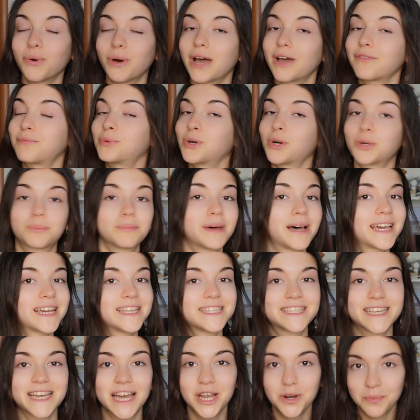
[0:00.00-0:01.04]
I brought my
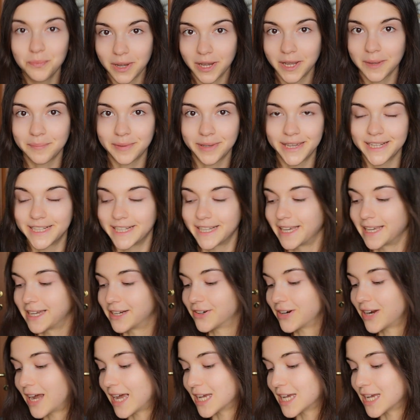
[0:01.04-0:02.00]
entire makeup kit here,